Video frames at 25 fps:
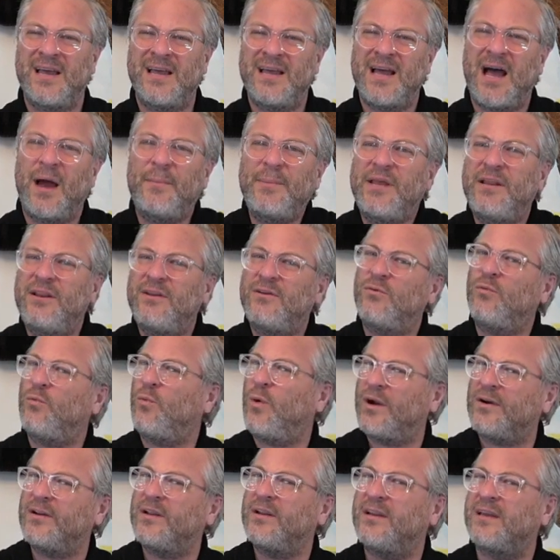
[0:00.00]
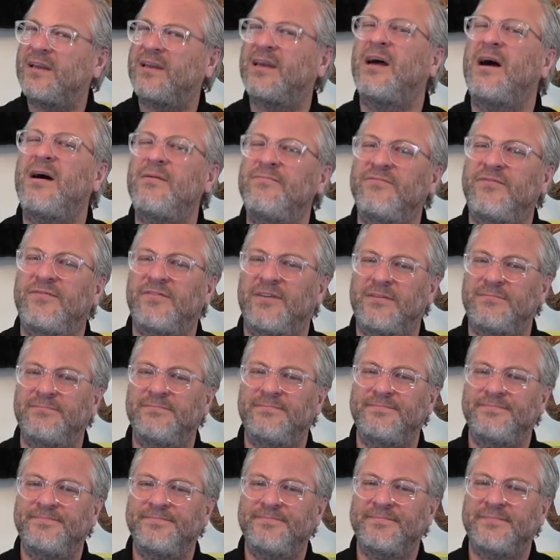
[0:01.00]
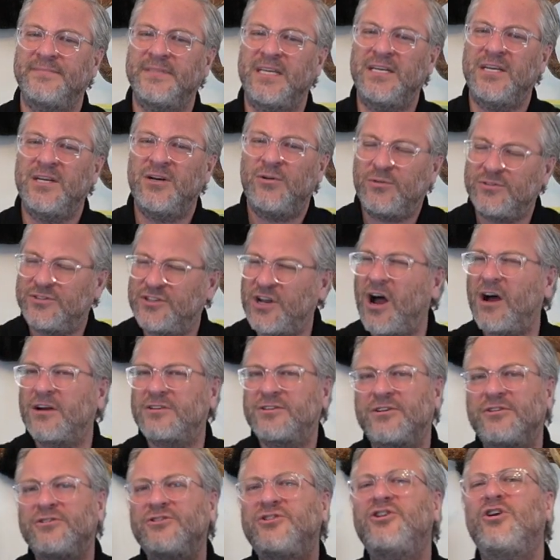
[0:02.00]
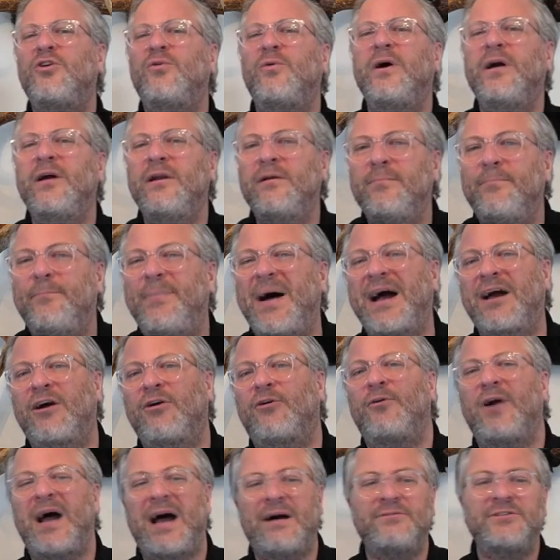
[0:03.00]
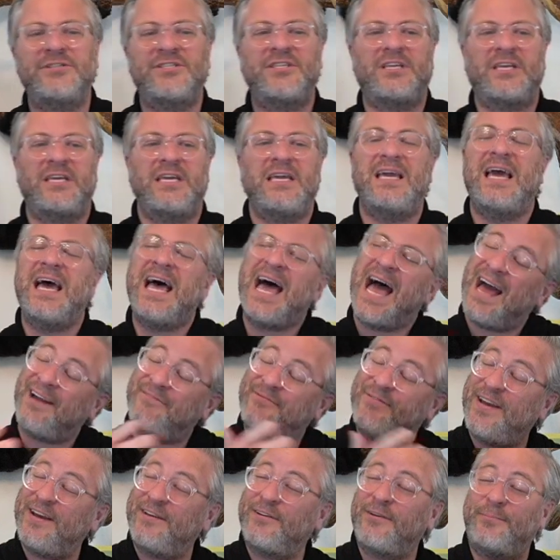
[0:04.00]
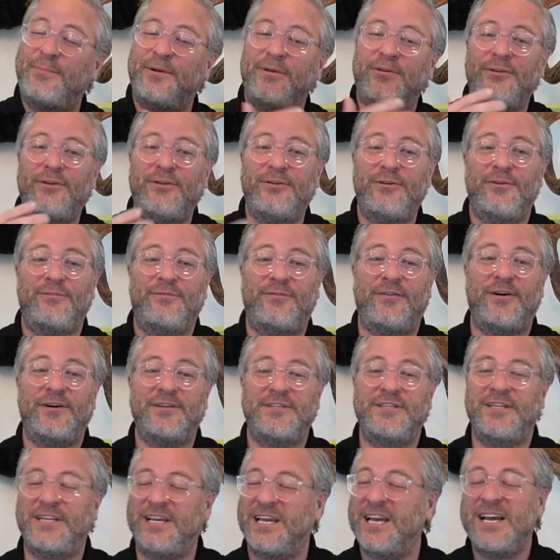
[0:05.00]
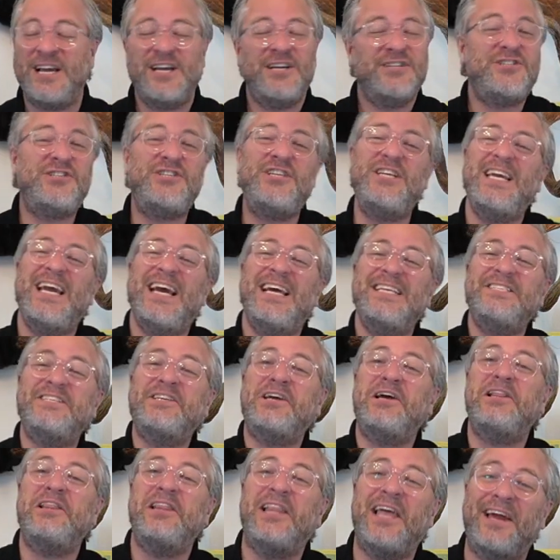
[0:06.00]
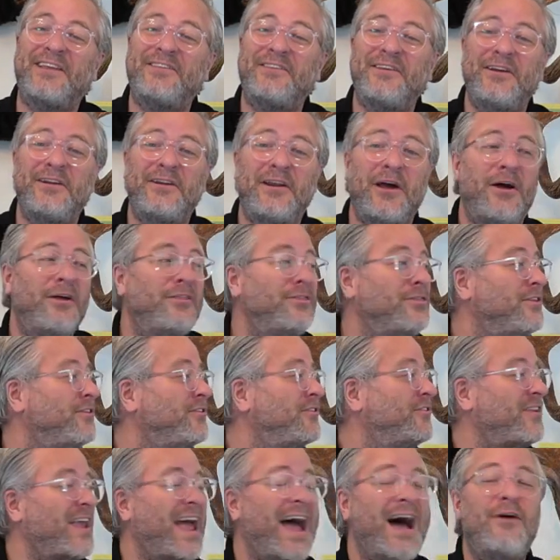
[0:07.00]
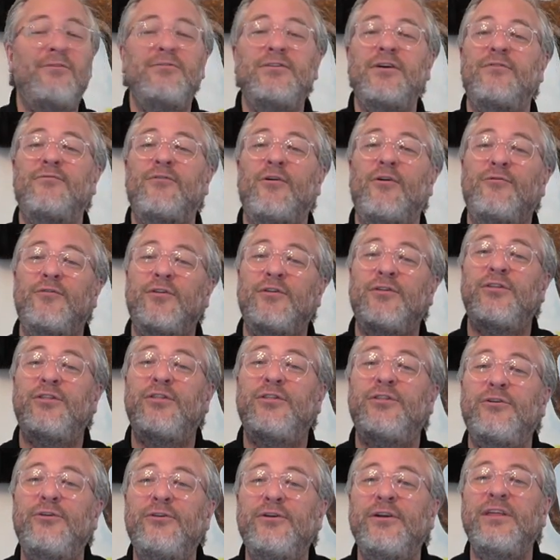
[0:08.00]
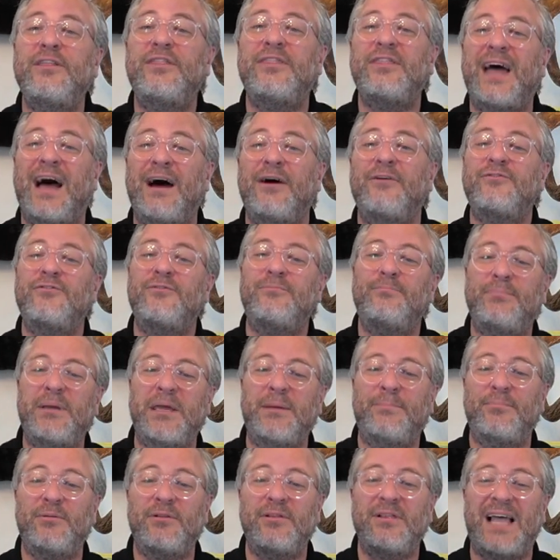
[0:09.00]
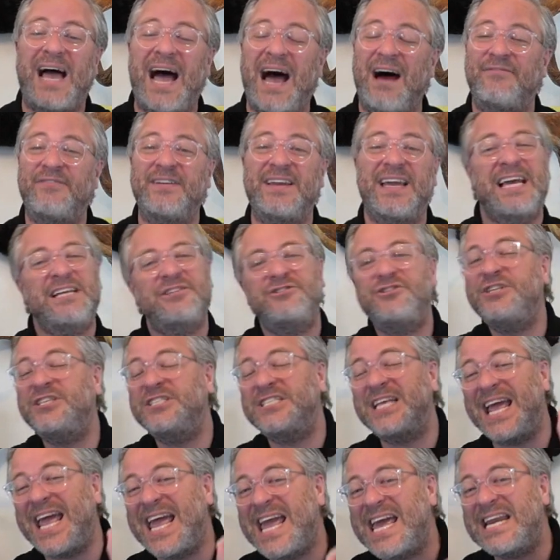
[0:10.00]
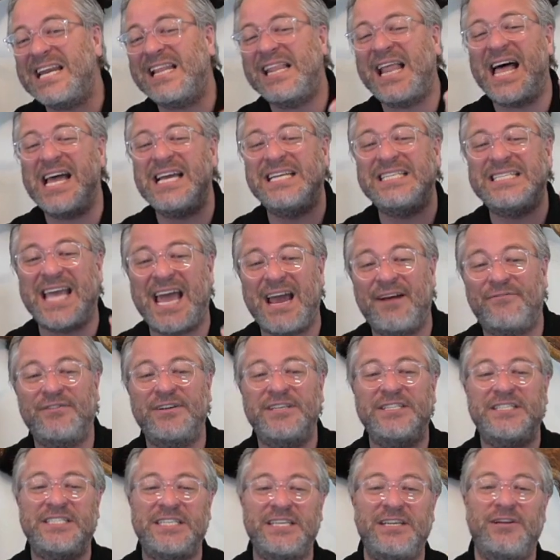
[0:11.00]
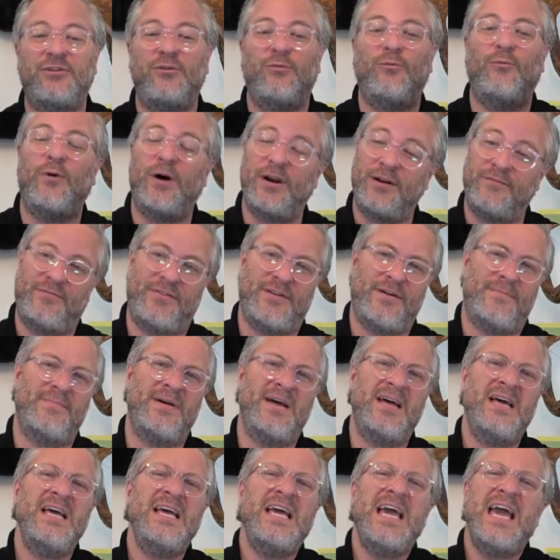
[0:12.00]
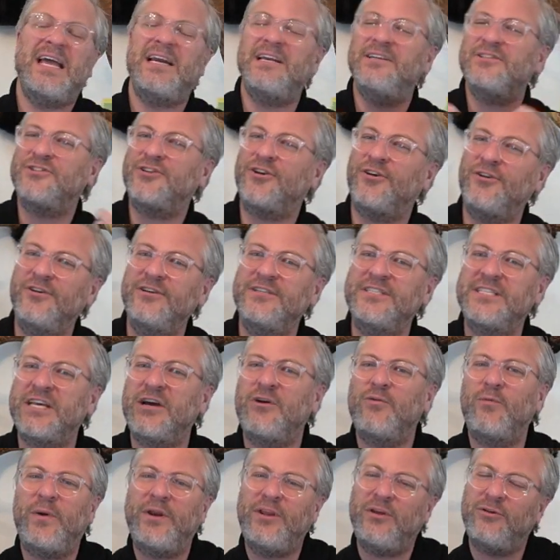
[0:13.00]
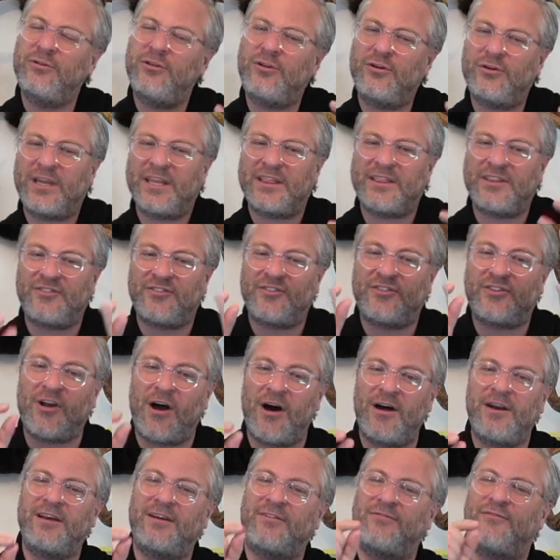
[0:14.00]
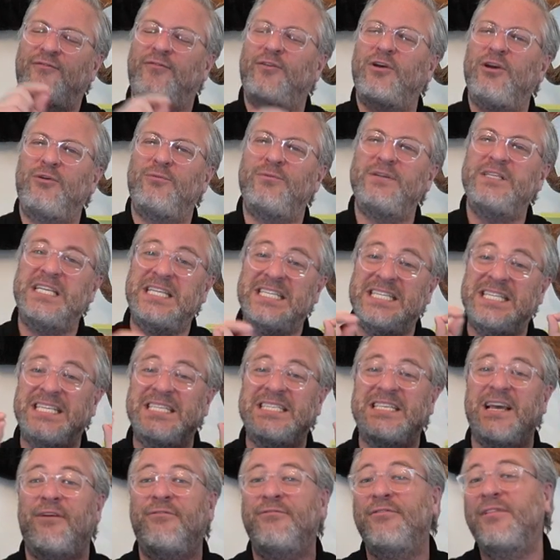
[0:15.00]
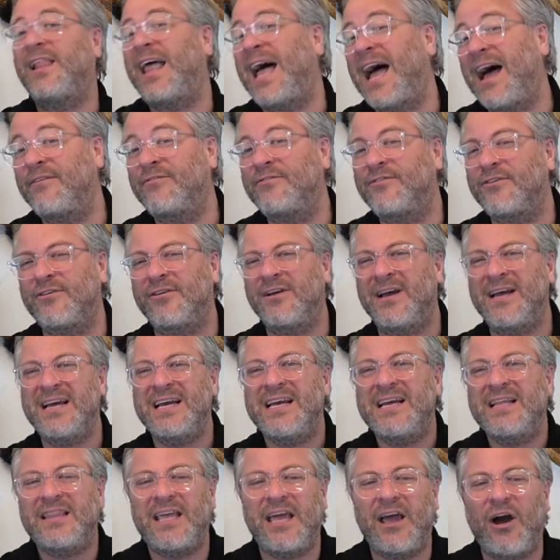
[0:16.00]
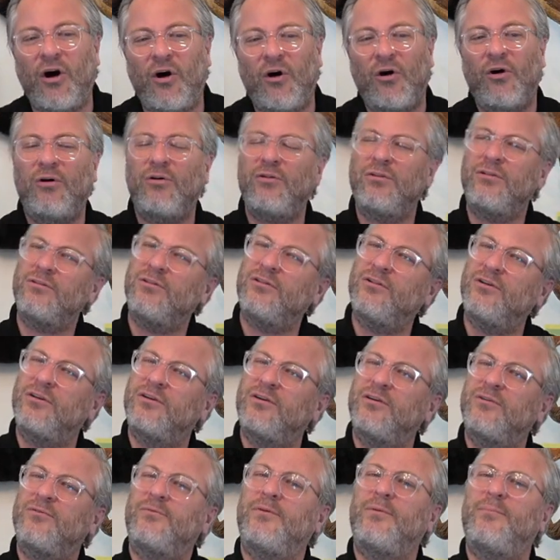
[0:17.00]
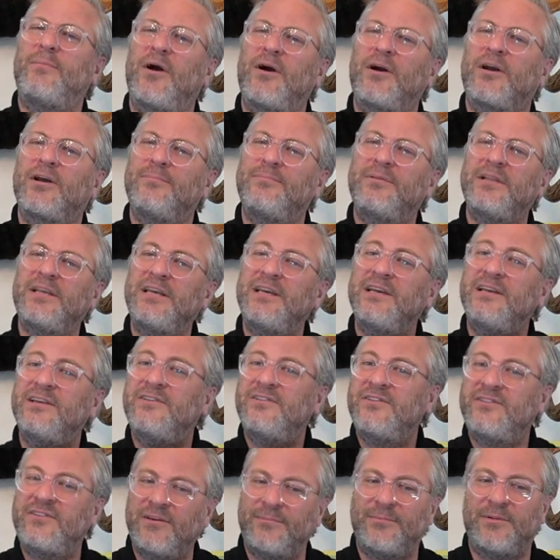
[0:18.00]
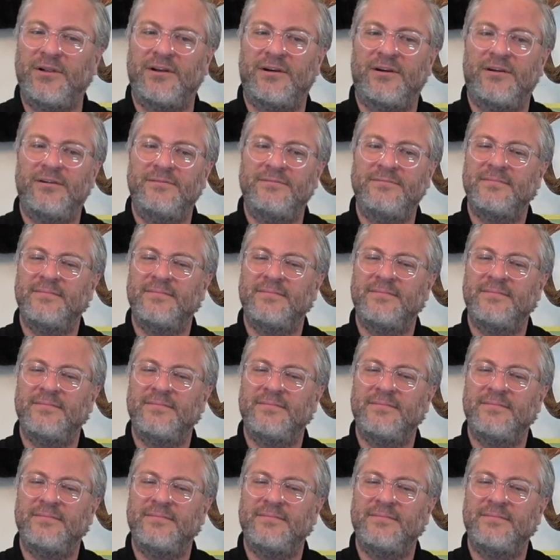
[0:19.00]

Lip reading: I mean, where did it come from? Well, Dr. Joanne Bakarowski at Vanderbilt University, she has collected the sound of over 30,000 people laughing, and she's analyzed every single one of them. And it turns out when you look at the sonic frequencies of laughter, they all look remarkably similar.